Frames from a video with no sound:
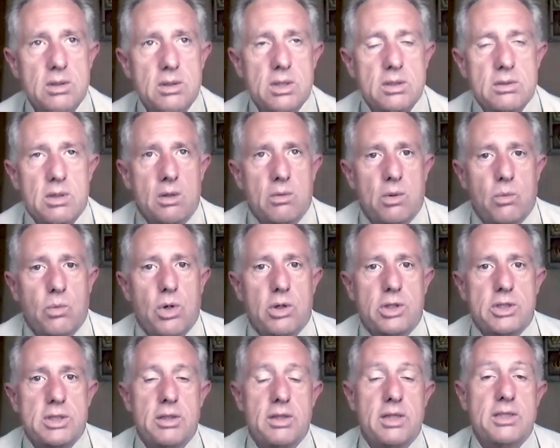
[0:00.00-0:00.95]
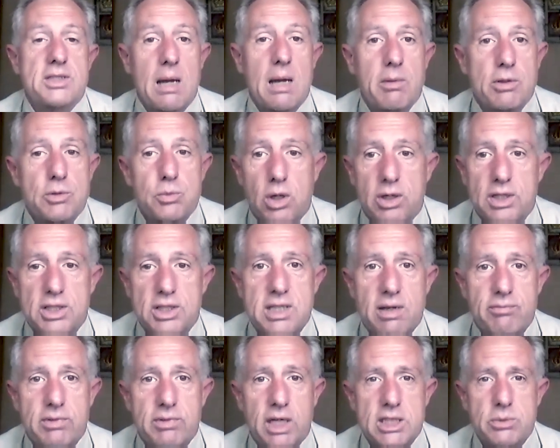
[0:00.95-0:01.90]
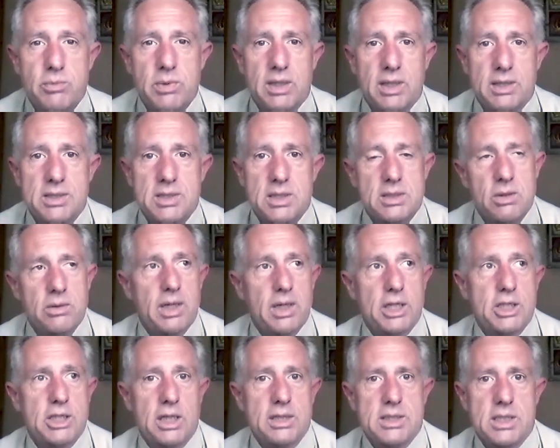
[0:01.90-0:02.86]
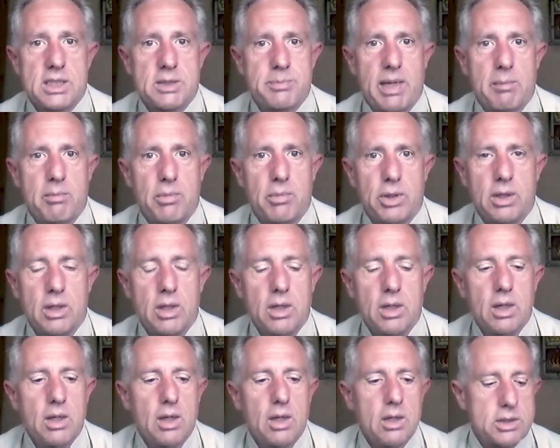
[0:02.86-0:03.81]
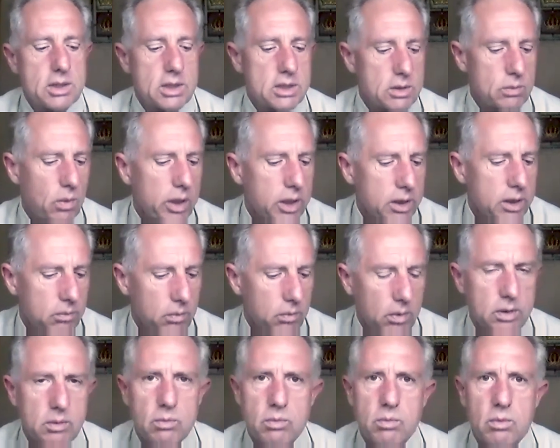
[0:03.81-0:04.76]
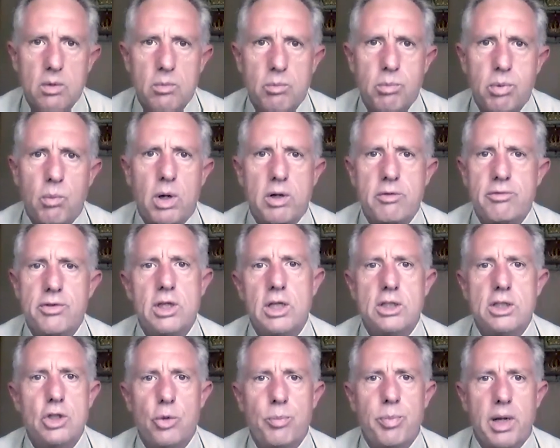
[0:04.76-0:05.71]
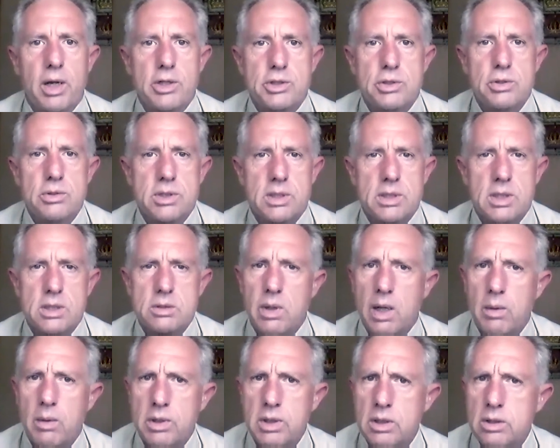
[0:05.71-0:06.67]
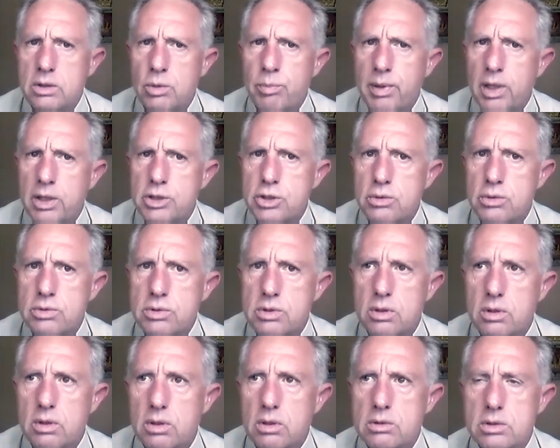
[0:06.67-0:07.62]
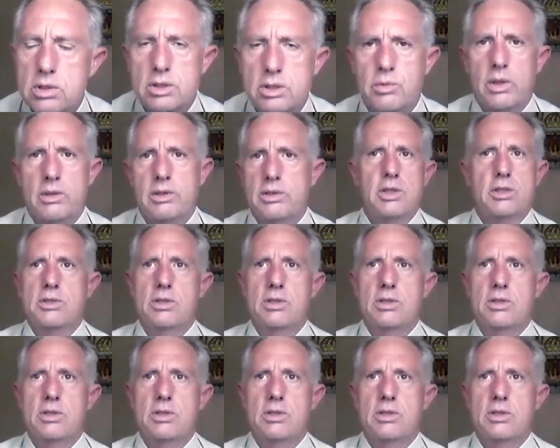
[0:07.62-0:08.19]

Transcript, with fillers: She says, well, I work. At the time I was working seven days a week. I said, don't get a chance to spend money. She says, what do you, what, but what if you need a new pair of shoes? I says, why would I need a new pair of shoes? She says, well, you